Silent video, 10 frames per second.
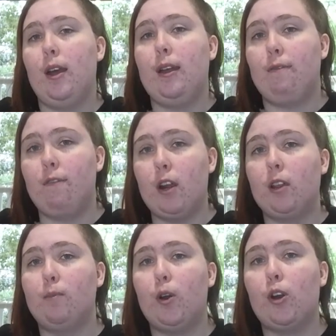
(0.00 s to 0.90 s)
in front of
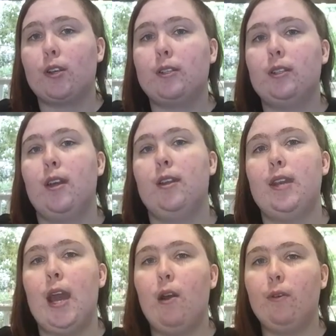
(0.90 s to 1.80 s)
the box.
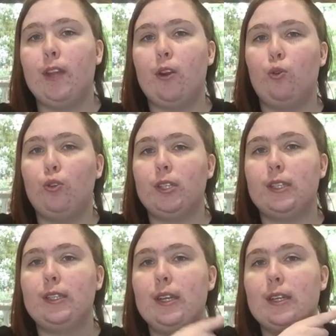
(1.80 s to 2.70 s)
Now they all
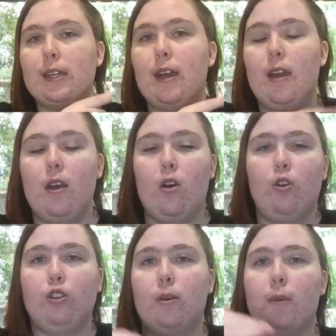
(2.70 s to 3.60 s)
just sit
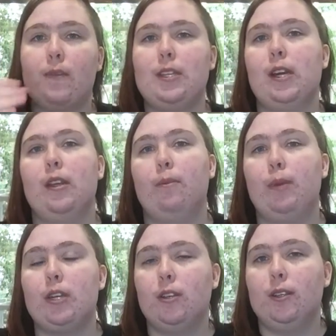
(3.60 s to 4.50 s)
on top of each other
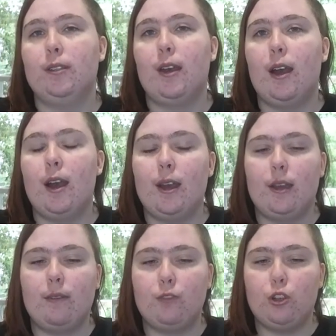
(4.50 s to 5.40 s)
because I
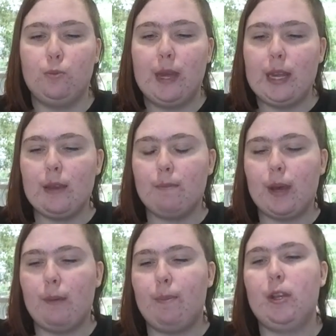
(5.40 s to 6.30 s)
have too many,
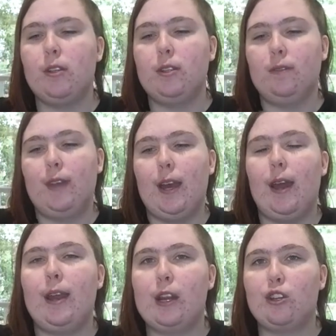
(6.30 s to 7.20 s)
but because of
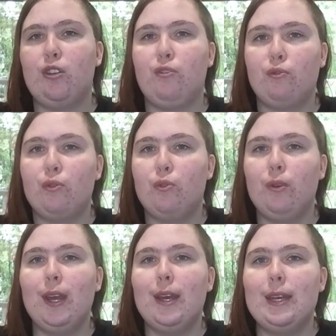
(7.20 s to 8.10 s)
that I actually
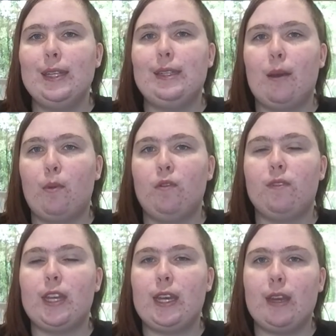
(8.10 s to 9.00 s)
threw some
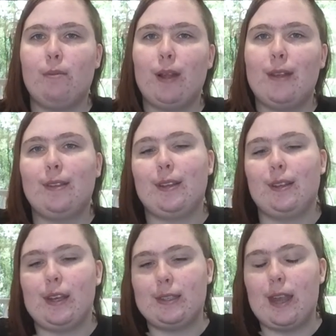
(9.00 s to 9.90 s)
of the plastic
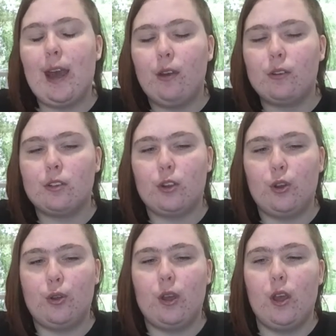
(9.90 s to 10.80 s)
things out.
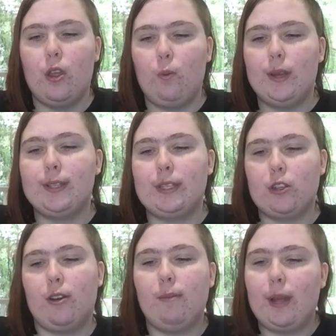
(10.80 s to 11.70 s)
So the ones that
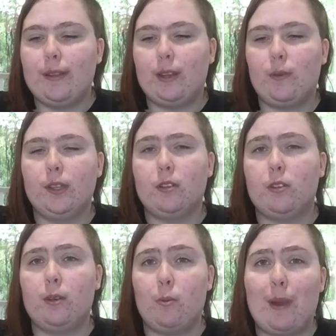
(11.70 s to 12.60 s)
don't have plastic ones are
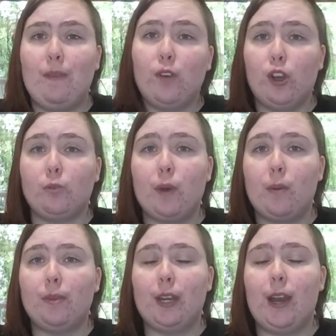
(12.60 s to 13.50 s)
some of my first
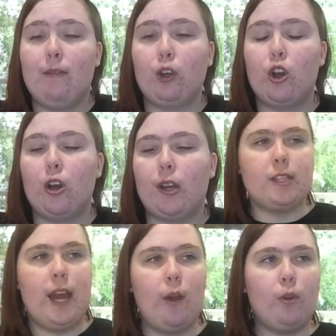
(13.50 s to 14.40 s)
pops that I ever got.
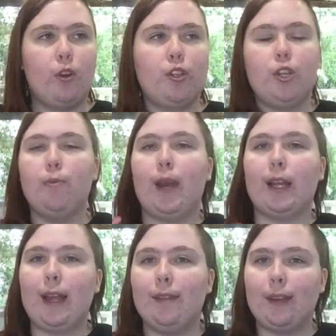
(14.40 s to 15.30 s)
So now we're on to my
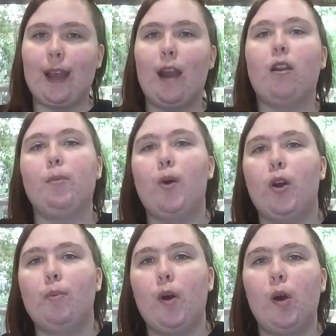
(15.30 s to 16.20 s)
classic Harry
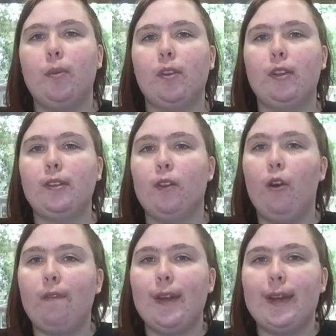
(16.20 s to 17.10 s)
Potter pops. So these are
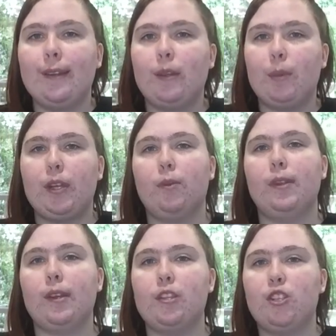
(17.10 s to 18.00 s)
not Fantastic Beasts
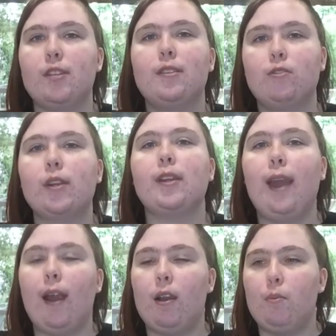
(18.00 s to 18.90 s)
ones, they're just strictly
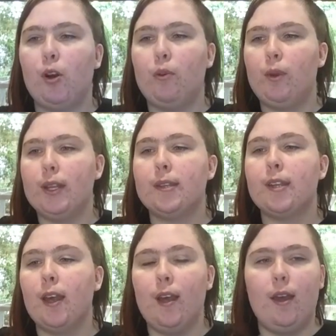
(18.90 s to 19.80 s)
Harry Potter ones.
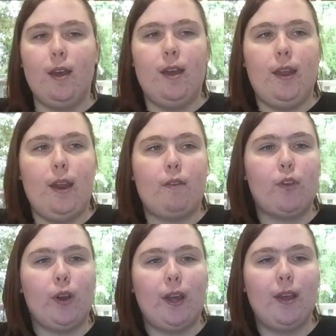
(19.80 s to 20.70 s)
Now I've
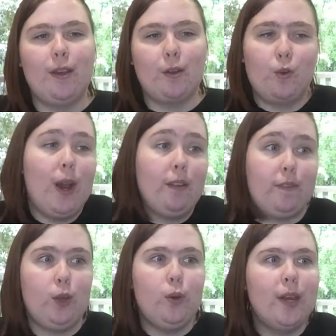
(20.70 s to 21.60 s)
got quite a
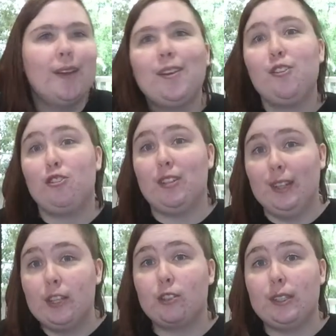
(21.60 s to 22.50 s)
few. You should
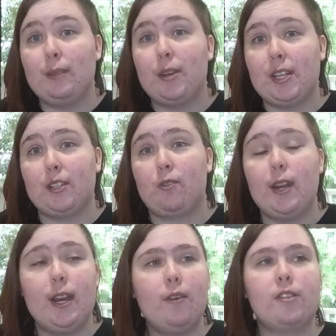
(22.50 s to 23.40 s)
literally see my desk
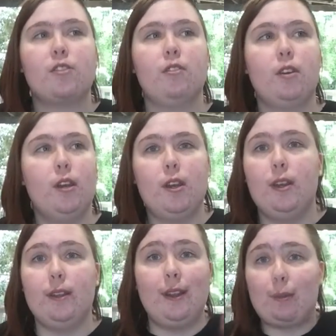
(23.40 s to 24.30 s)
right now.
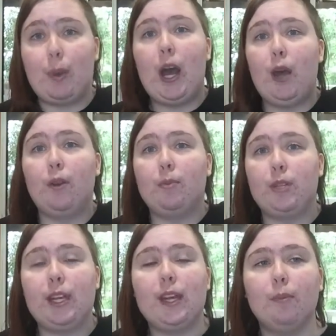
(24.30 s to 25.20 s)
They're like piled up
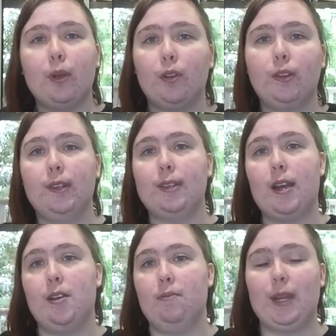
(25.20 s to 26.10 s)
to here, but on the
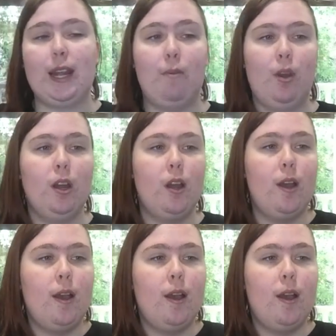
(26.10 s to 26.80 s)
side of my camera.